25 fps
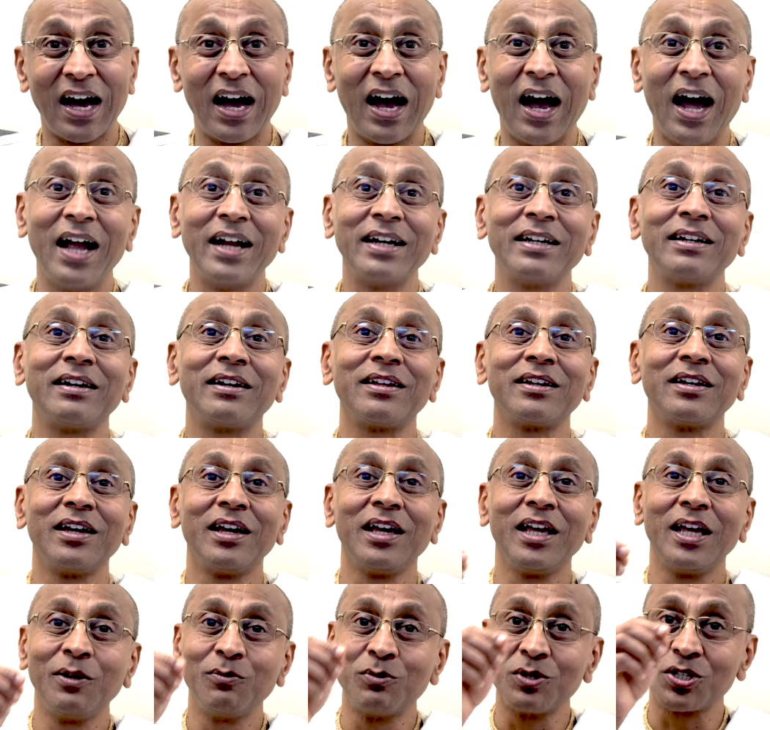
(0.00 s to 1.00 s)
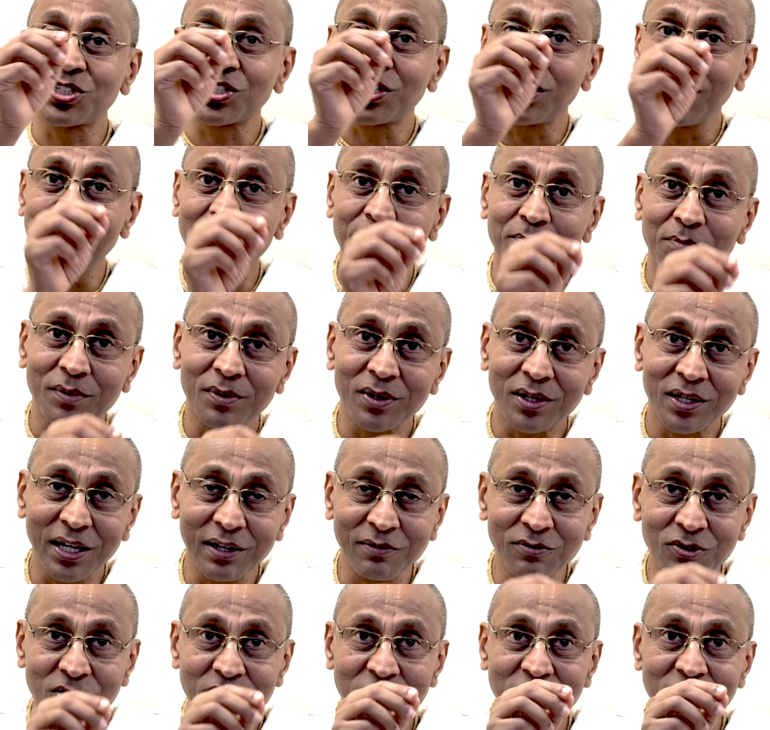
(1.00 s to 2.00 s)
And he would sleep,
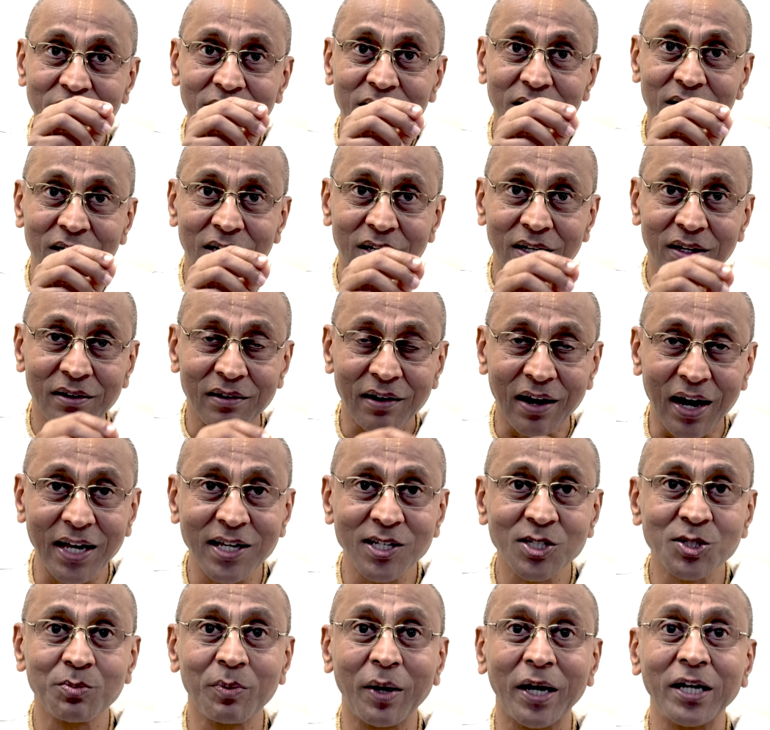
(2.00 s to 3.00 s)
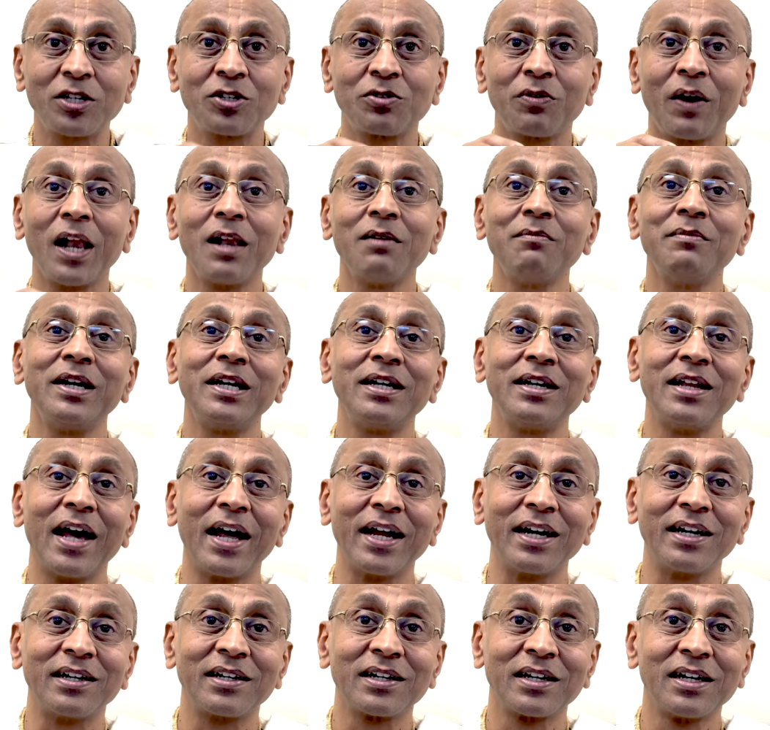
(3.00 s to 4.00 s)
he would rise by 12
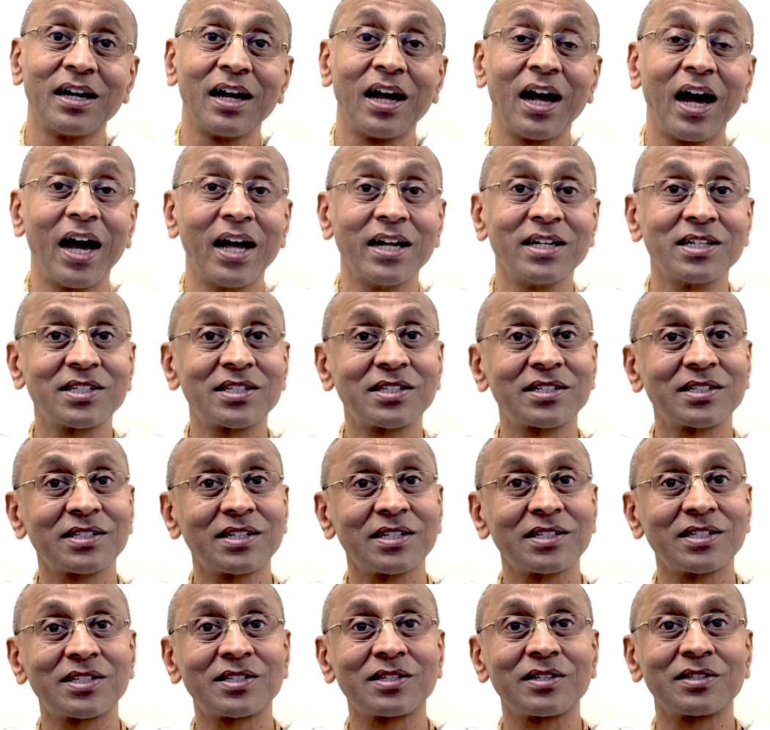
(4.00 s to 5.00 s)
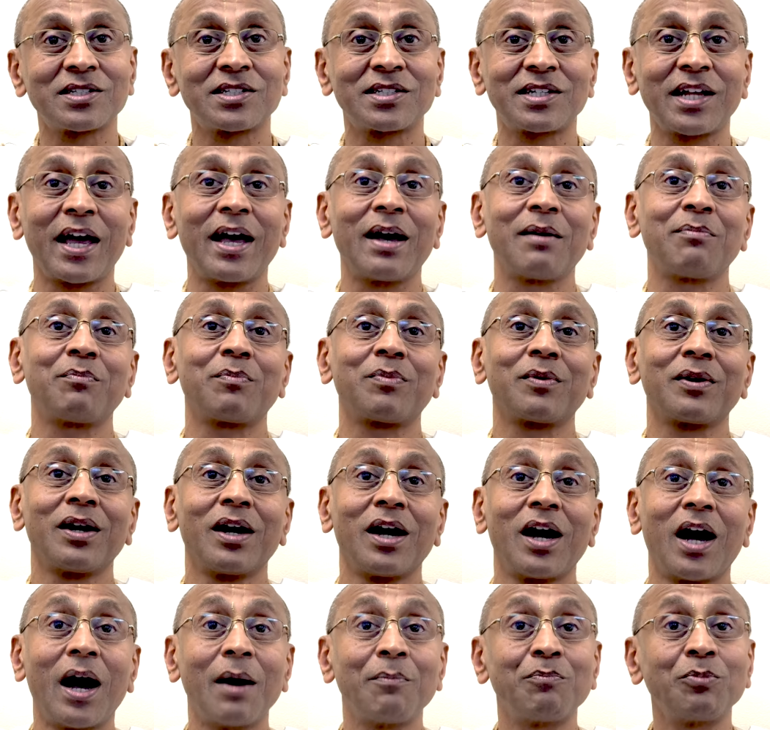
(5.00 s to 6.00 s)
midnight and stay up
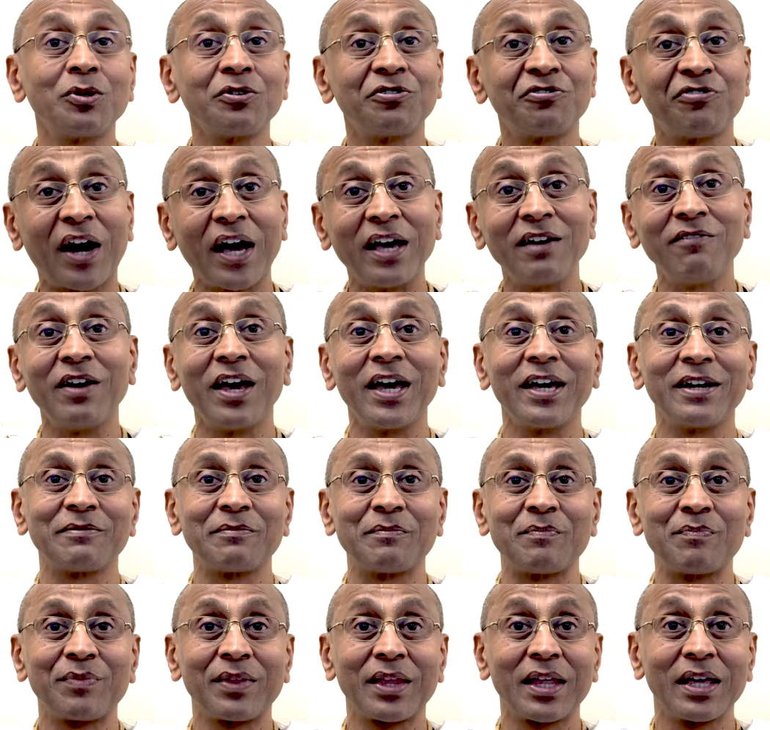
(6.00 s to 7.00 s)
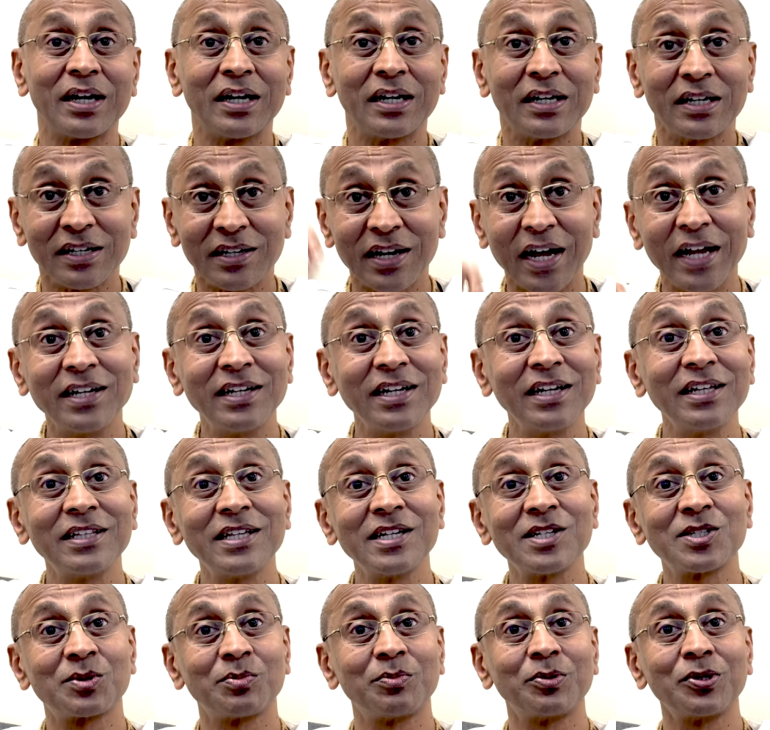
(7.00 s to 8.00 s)
to 5 a.m. writing
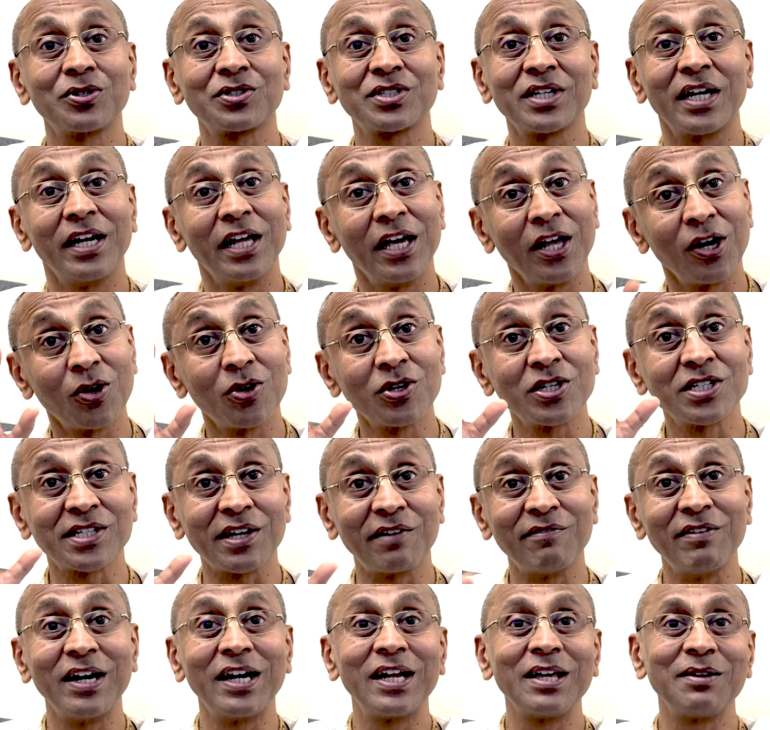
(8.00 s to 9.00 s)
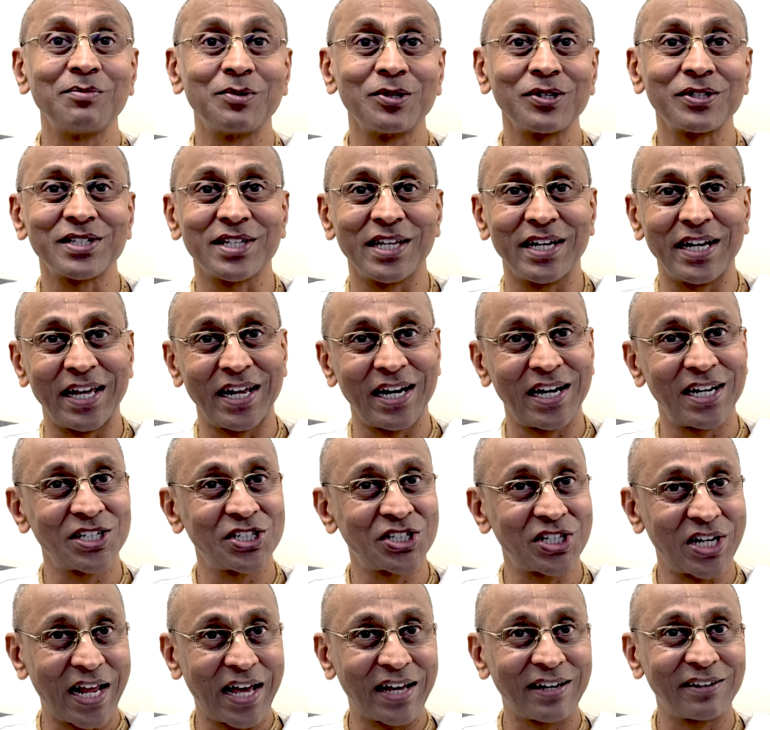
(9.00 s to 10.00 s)
these books. And he wrote 70 books in
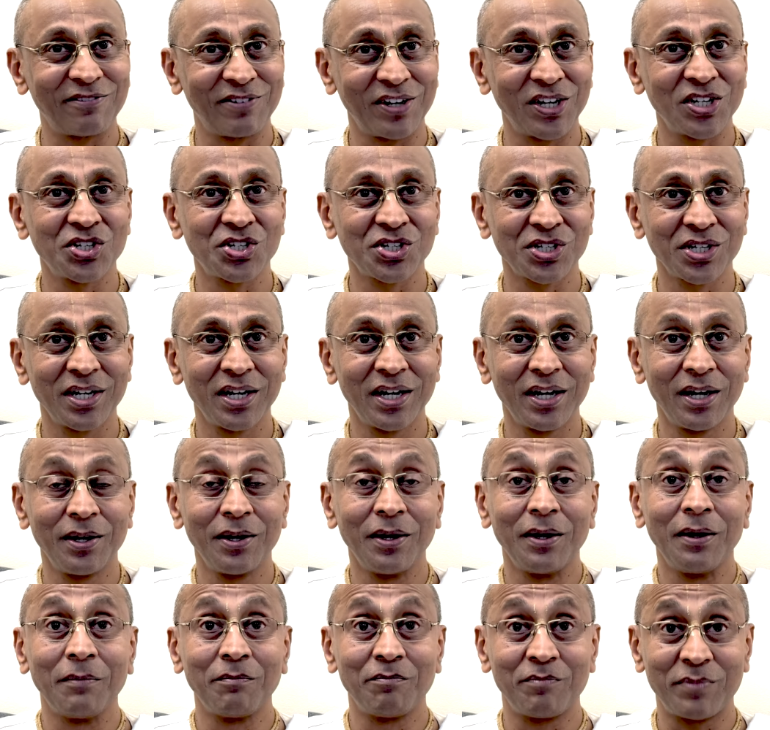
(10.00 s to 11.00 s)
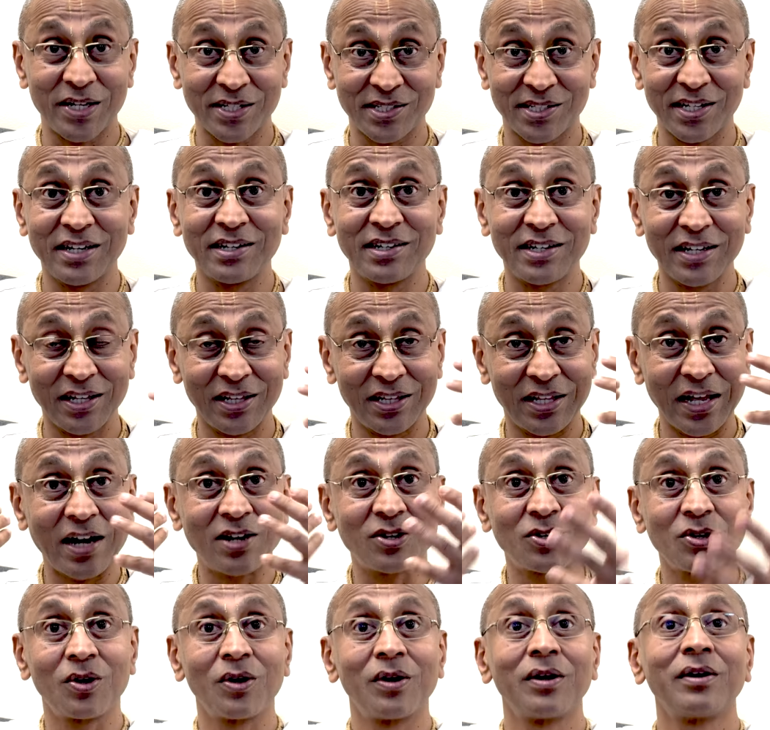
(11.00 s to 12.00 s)
English language, presenting
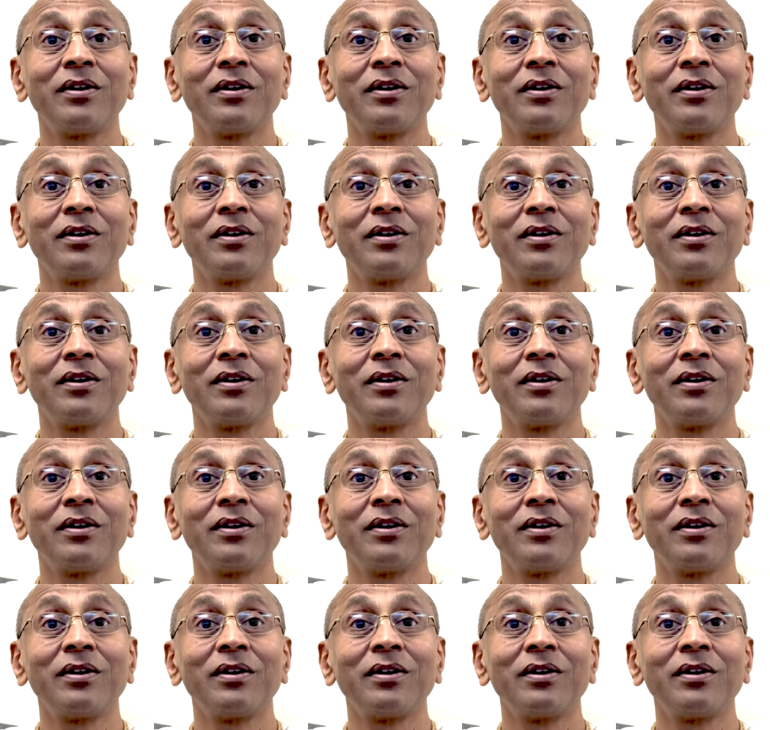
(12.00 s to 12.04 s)
that